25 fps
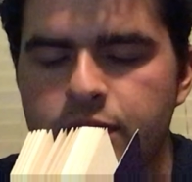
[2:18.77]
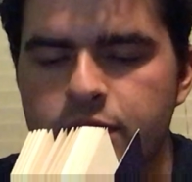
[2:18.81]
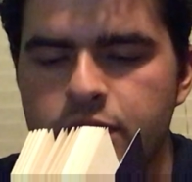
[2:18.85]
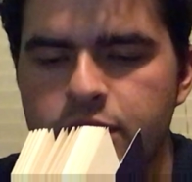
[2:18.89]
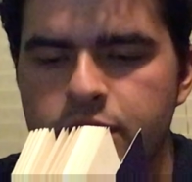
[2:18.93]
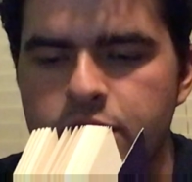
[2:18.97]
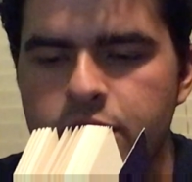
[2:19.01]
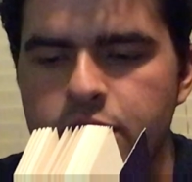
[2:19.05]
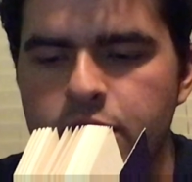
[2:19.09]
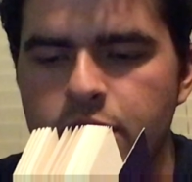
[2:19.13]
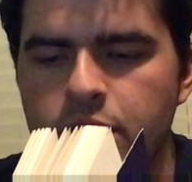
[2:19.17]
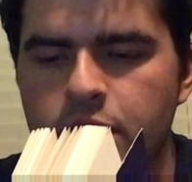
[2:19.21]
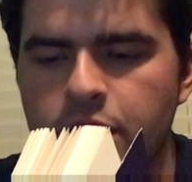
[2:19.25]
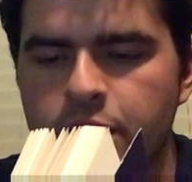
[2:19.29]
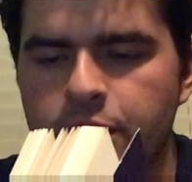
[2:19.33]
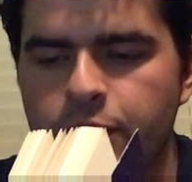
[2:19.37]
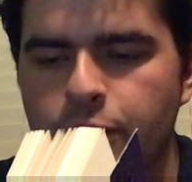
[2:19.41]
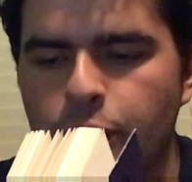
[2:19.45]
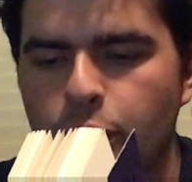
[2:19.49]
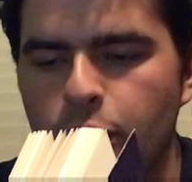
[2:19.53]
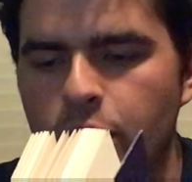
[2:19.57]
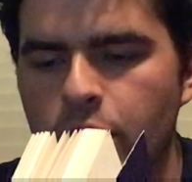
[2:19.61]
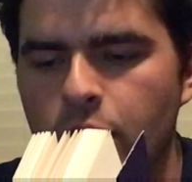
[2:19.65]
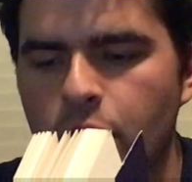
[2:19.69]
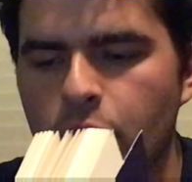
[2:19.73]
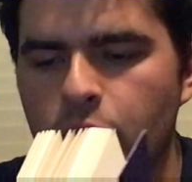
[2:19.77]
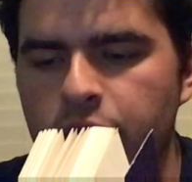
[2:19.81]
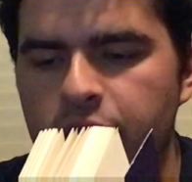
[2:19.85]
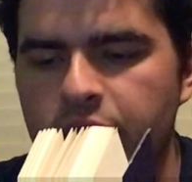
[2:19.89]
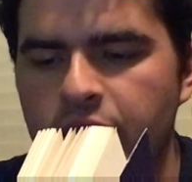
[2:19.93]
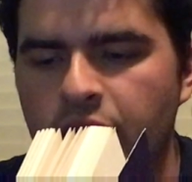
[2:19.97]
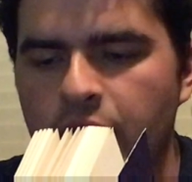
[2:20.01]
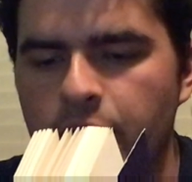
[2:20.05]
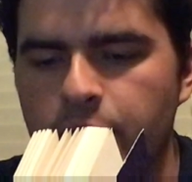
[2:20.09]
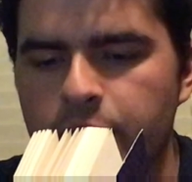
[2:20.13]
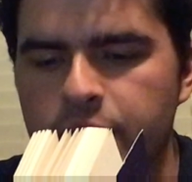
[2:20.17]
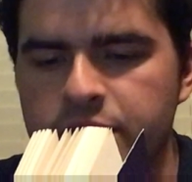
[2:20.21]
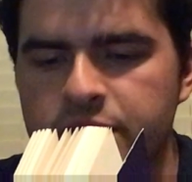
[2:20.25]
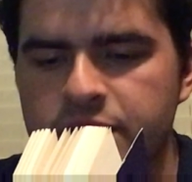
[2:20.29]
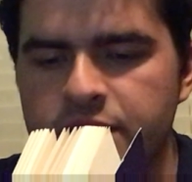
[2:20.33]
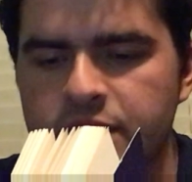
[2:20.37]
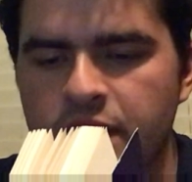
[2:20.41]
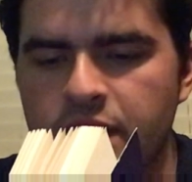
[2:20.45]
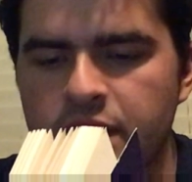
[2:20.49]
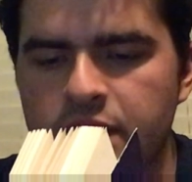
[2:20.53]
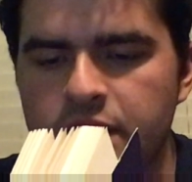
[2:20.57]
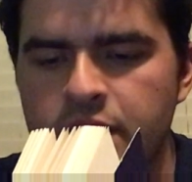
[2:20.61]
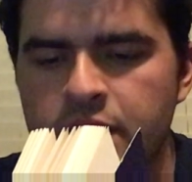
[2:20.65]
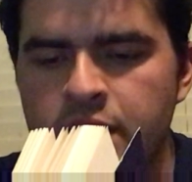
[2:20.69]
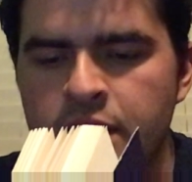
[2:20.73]
do look forlorn, Howard said.
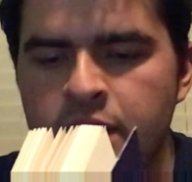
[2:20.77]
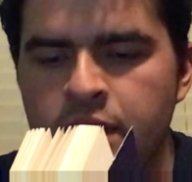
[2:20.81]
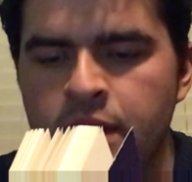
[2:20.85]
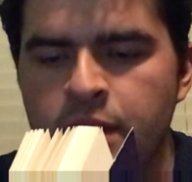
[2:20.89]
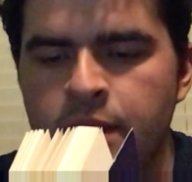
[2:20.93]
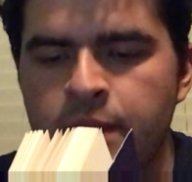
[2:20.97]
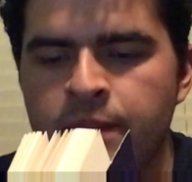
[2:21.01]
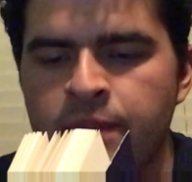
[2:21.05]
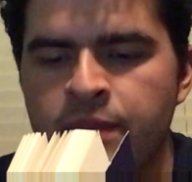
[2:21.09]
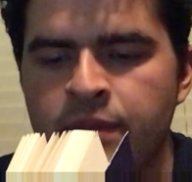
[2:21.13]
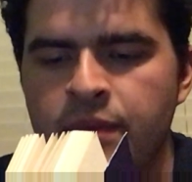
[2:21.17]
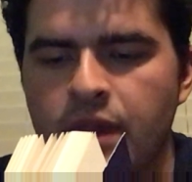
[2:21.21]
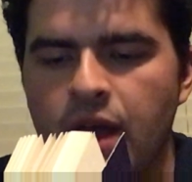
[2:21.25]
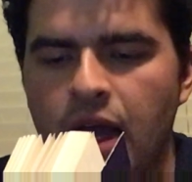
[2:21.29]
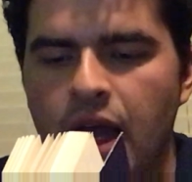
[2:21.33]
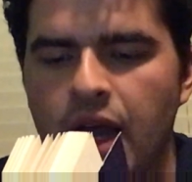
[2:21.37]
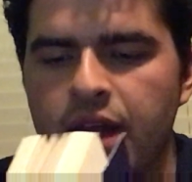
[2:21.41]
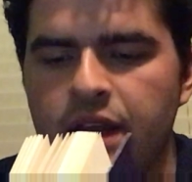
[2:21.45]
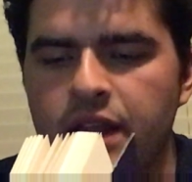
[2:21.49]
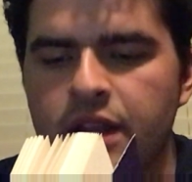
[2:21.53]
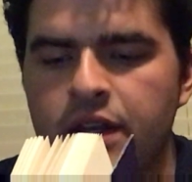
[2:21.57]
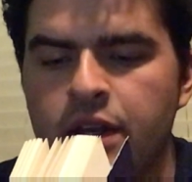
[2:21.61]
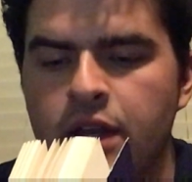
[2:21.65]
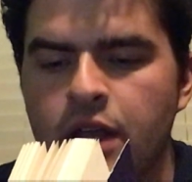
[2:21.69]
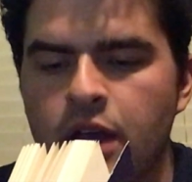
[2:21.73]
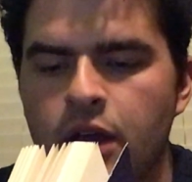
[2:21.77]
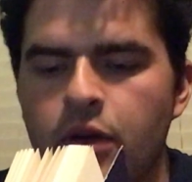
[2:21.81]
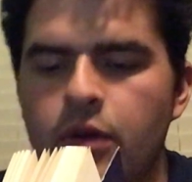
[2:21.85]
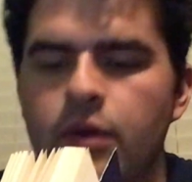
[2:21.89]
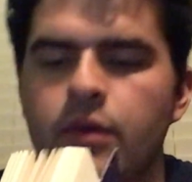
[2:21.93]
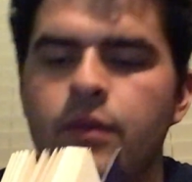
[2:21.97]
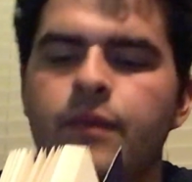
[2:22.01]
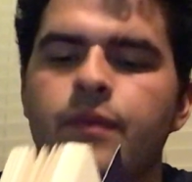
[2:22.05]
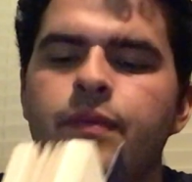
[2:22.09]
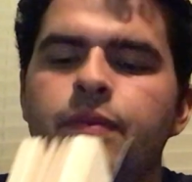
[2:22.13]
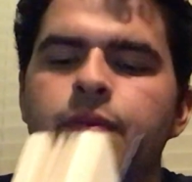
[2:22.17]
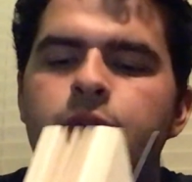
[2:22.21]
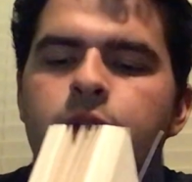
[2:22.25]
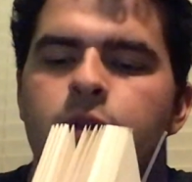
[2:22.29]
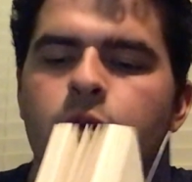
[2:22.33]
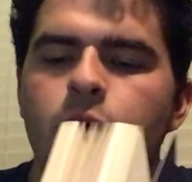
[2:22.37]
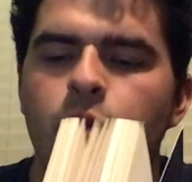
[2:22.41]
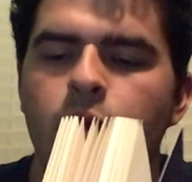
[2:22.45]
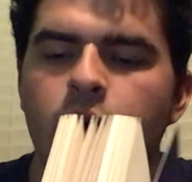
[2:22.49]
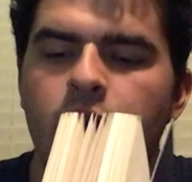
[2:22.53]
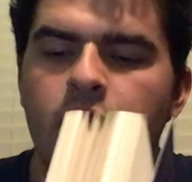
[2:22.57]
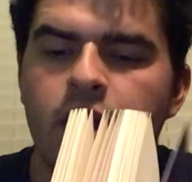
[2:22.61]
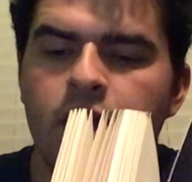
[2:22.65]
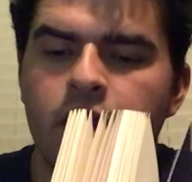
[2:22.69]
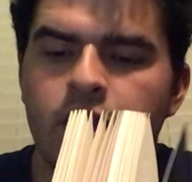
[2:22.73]
I didn't know
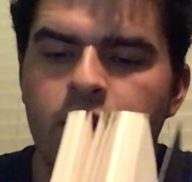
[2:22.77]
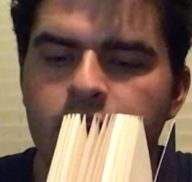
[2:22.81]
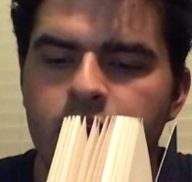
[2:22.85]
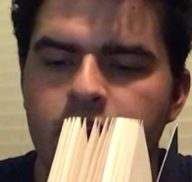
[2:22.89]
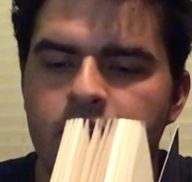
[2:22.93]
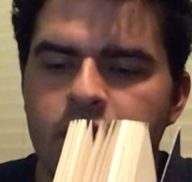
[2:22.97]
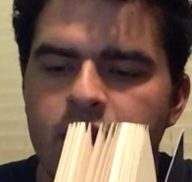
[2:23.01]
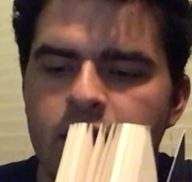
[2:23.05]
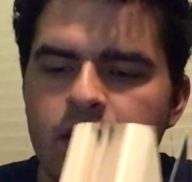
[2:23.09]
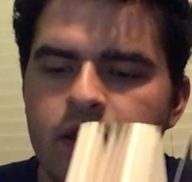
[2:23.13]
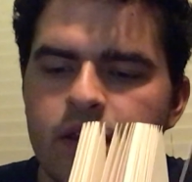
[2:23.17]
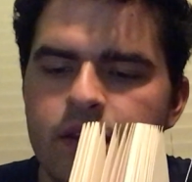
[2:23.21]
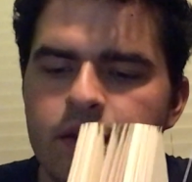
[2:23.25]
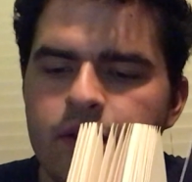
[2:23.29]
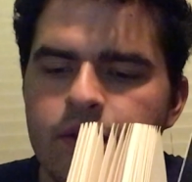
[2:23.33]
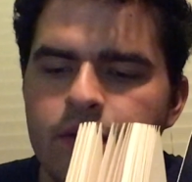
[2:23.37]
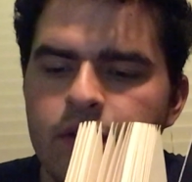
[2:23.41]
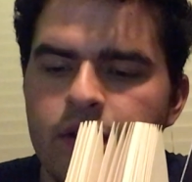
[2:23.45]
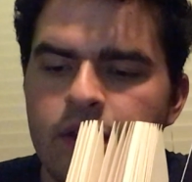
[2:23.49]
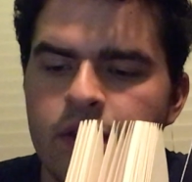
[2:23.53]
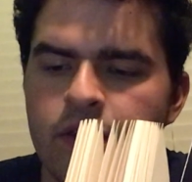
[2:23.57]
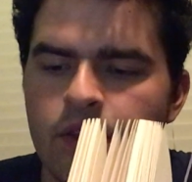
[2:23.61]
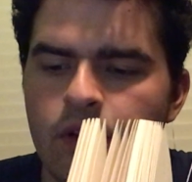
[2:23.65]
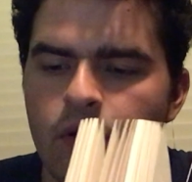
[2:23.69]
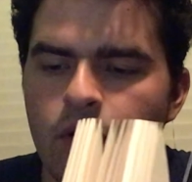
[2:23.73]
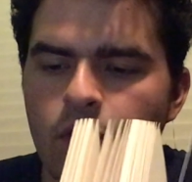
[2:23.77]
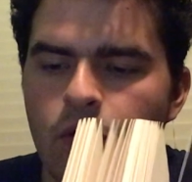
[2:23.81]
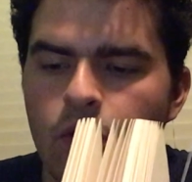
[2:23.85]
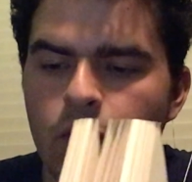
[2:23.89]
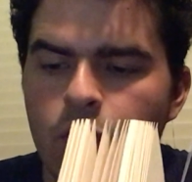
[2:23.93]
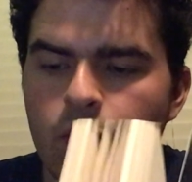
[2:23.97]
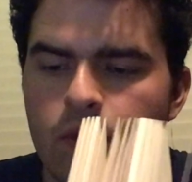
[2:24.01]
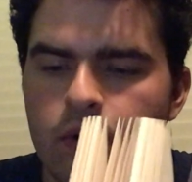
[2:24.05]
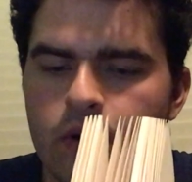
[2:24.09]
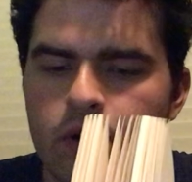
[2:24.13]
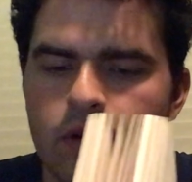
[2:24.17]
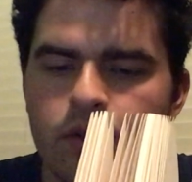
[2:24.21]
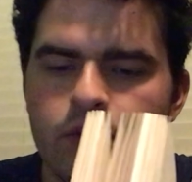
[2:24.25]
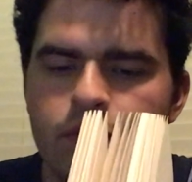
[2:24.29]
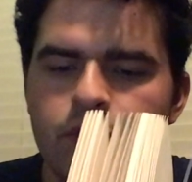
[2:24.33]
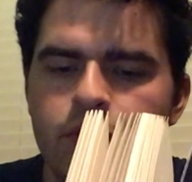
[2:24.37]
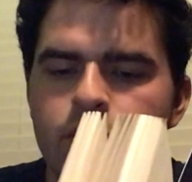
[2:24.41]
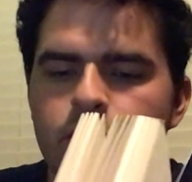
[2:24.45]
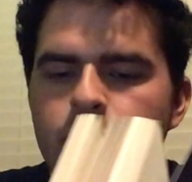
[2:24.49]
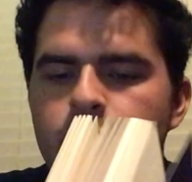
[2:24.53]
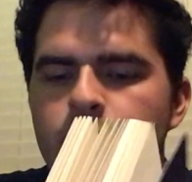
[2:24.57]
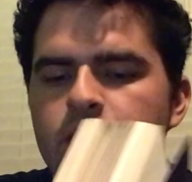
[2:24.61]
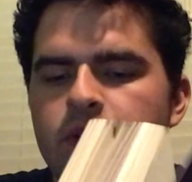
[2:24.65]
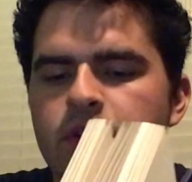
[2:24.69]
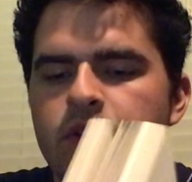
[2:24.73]
one other kid in the whole world
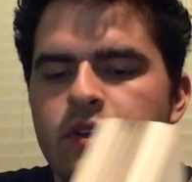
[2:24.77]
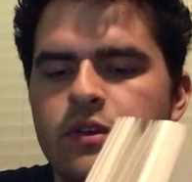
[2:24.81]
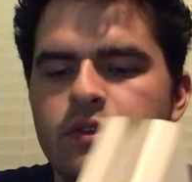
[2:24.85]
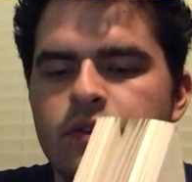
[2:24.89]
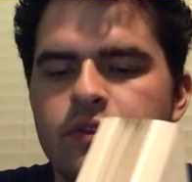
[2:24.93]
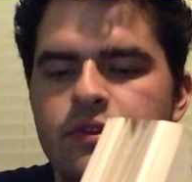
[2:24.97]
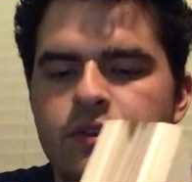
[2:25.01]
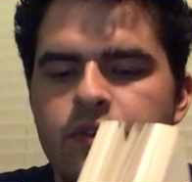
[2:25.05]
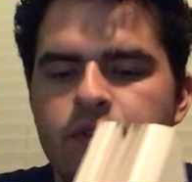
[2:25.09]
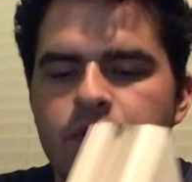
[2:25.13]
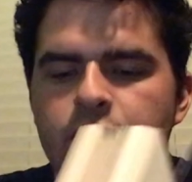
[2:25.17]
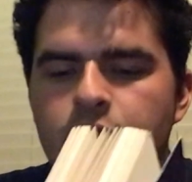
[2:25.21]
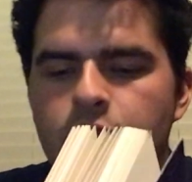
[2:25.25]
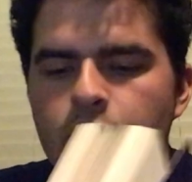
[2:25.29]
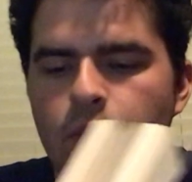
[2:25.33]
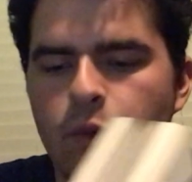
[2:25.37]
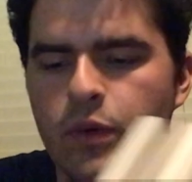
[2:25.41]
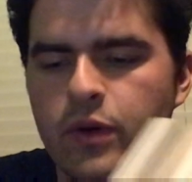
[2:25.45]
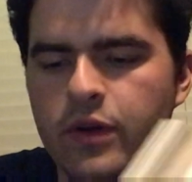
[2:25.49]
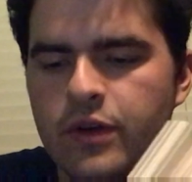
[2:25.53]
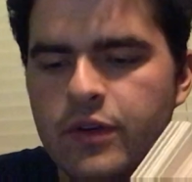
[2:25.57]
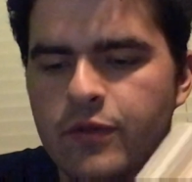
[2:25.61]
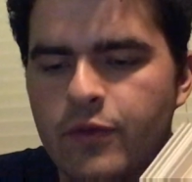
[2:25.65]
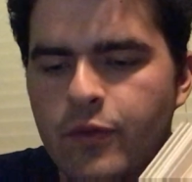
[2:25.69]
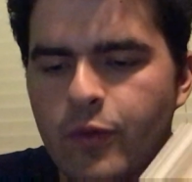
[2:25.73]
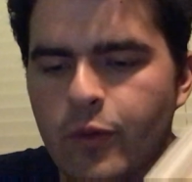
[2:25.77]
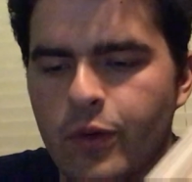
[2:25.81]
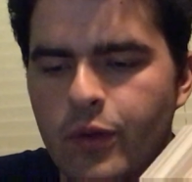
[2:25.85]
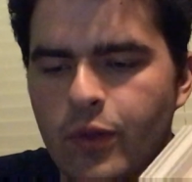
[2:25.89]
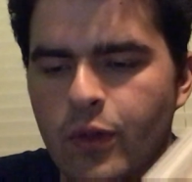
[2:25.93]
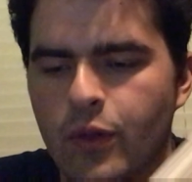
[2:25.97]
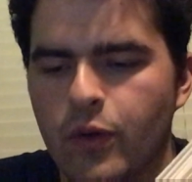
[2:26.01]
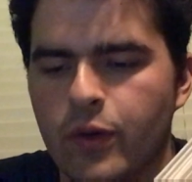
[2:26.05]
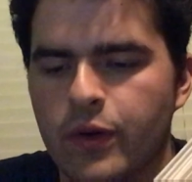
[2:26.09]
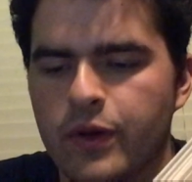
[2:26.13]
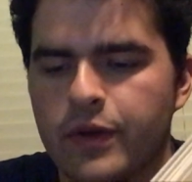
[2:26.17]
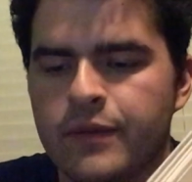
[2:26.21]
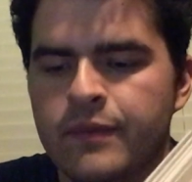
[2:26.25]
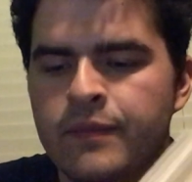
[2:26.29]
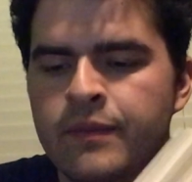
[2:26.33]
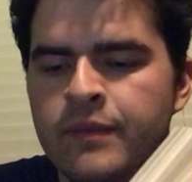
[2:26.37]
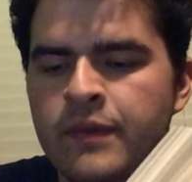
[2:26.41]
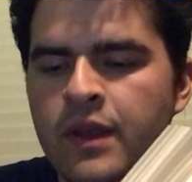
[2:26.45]
who would use the word forlorn.